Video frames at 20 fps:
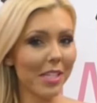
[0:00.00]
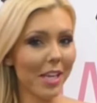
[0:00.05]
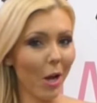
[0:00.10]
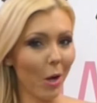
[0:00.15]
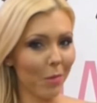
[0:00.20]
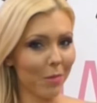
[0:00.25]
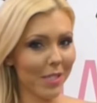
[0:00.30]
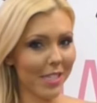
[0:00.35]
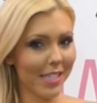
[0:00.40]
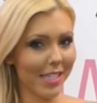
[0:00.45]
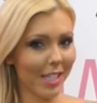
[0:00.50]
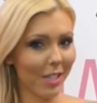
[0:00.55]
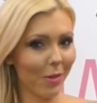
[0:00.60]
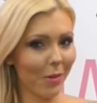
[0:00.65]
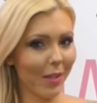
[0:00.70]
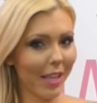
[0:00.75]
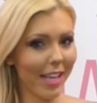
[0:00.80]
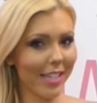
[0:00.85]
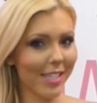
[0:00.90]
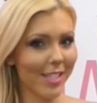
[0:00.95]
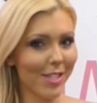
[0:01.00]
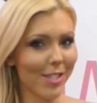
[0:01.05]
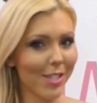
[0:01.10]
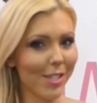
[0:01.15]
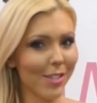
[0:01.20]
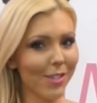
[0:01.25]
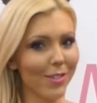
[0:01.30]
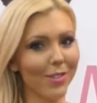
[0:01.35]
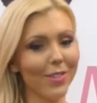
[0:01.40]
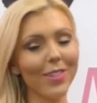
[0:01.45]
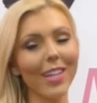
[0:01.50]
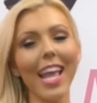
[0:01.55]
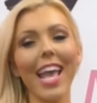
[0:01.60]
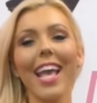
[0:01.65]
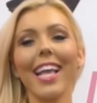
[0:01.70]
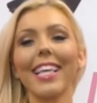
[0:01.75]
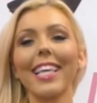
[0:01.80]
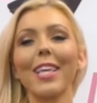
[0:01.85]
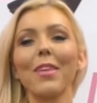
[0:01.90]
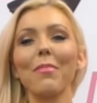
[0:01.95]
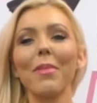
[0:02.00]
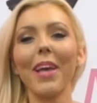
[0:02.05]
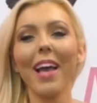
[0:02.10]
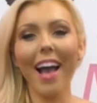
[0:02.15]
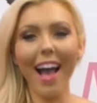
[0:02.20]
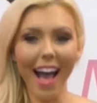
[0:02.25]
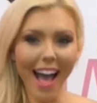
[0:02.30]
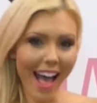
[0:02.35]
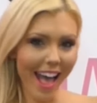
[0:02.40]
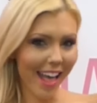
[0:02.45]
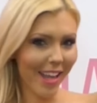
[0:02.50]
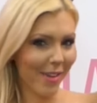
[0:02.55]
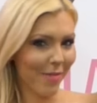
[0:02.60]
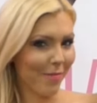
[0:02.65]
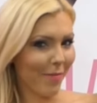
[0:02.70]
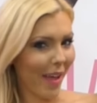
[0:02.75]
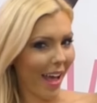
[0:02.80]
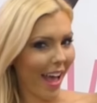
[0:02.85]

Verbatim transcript: We hope to see you again soon. Keep it hot.